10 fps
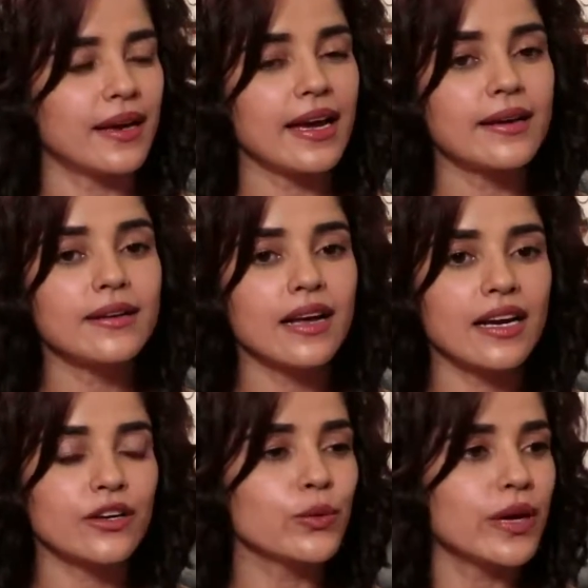and
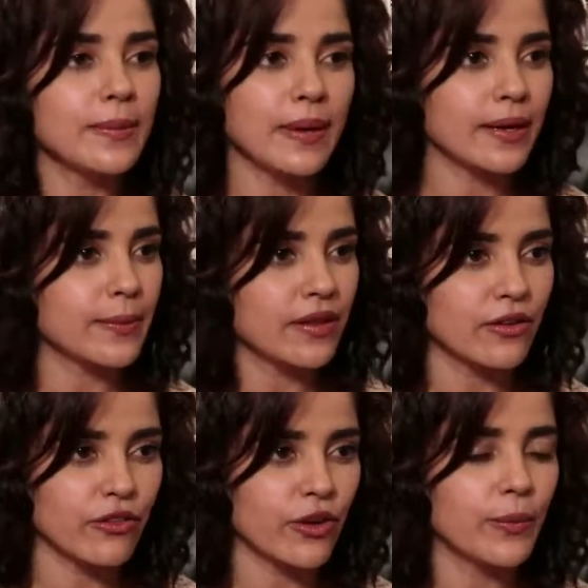I do not do any makeup in
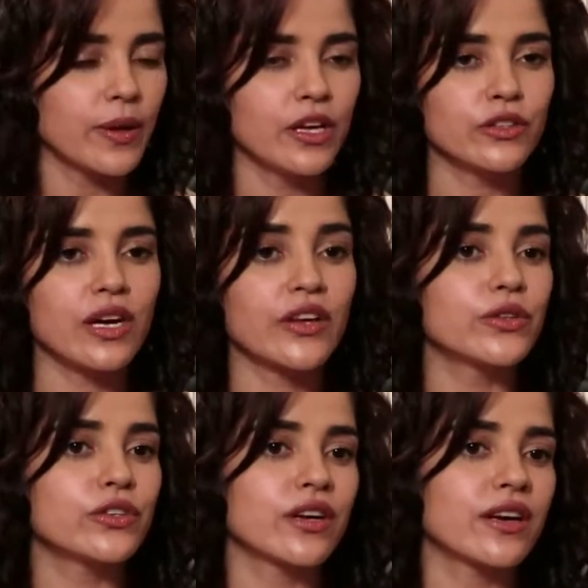the film. So I
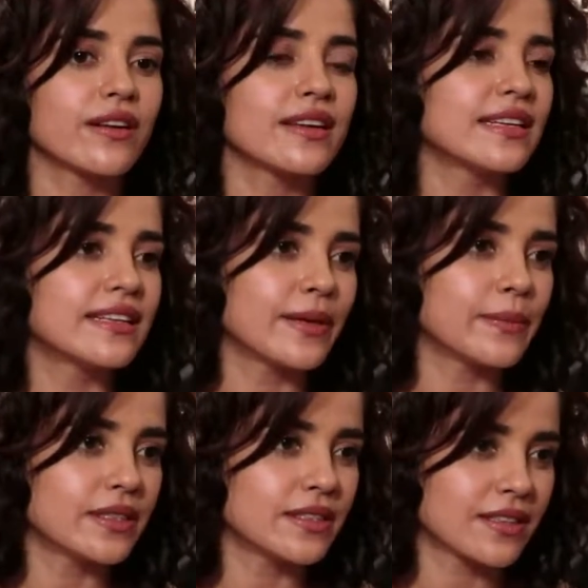used to get ready in 10
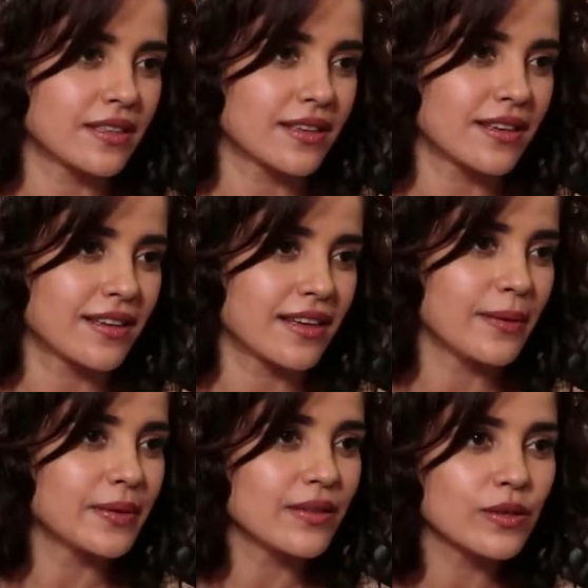minutes. Hmm.
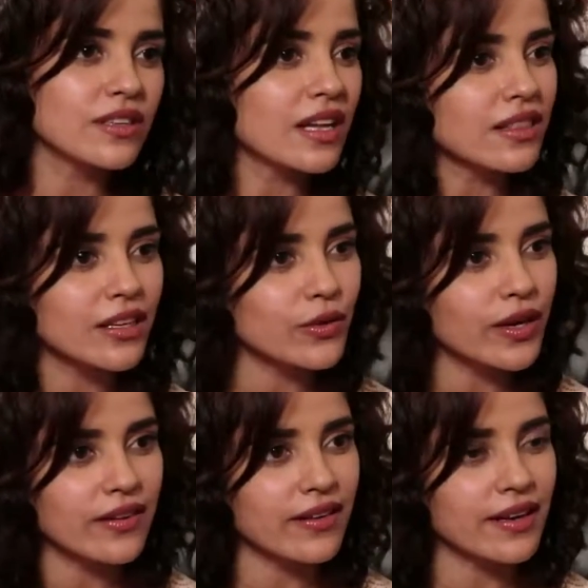I mean, there was nothing to
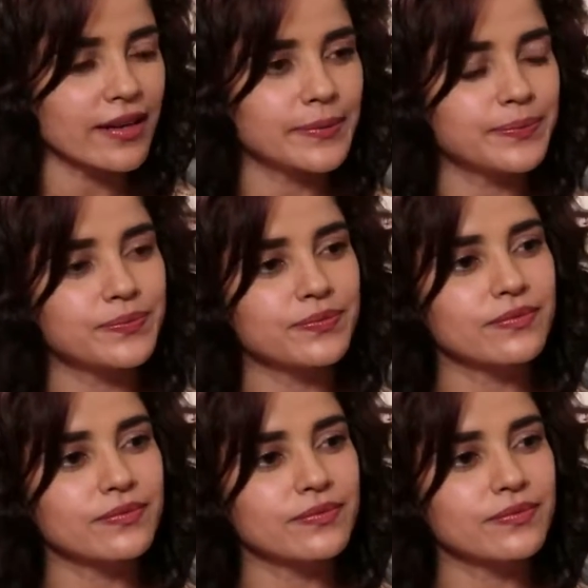get ready. Hmm.